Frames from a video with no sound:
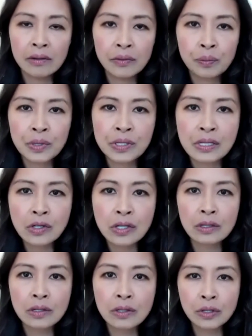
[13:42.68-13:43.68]

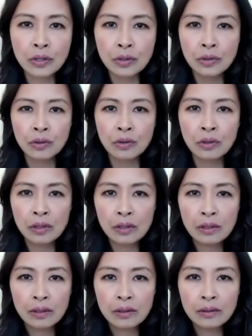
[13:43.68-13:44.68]
position to
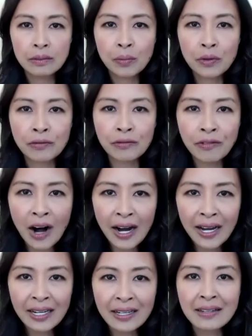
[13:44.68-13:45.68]

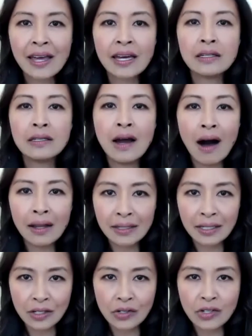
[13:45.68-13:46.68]
provide that
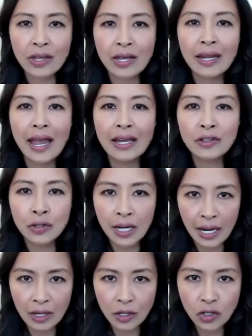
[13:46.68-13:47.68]
knowledge, that
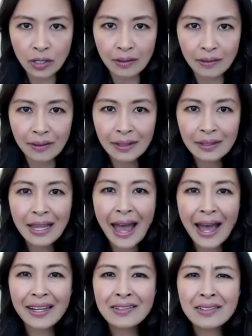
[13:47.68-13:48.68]
education,
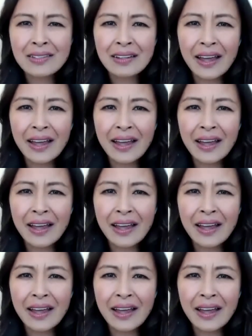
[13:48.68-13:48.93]
and